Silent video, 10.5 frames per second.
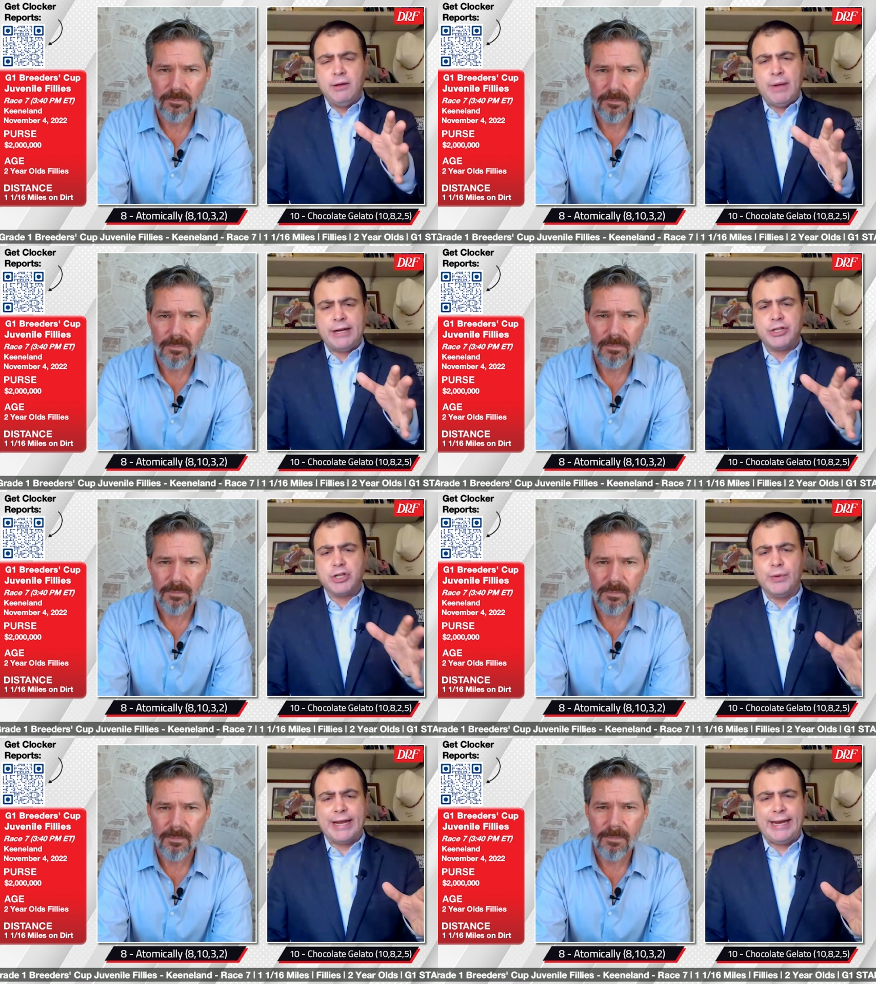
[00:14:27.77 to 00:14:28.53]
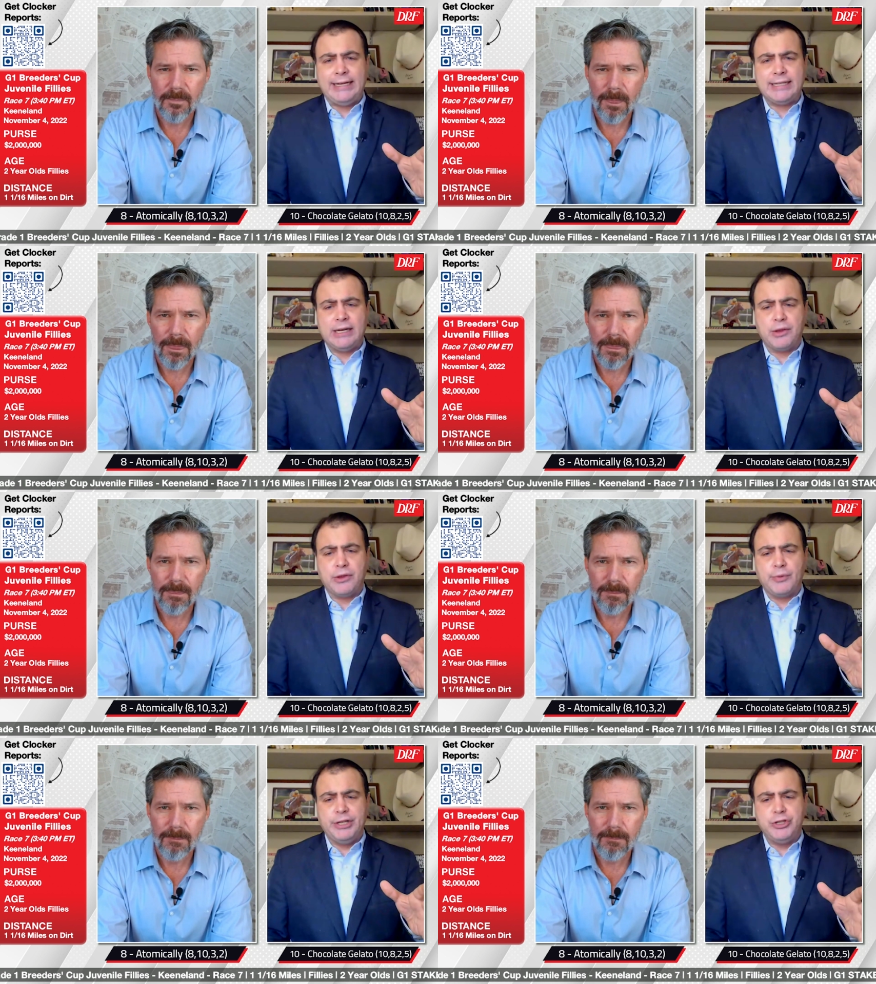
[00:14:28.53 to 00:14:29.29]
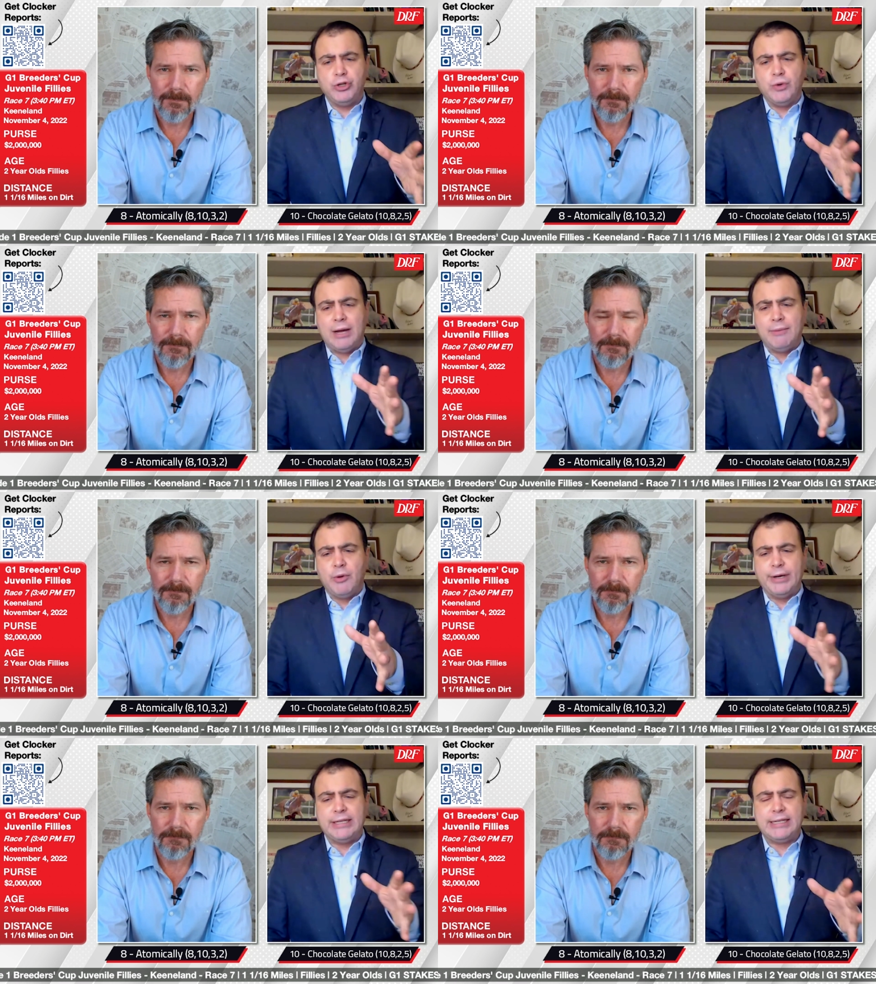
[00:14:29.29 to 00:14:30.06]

Speaker 1: Mike's going 8 10 3 2. I'm going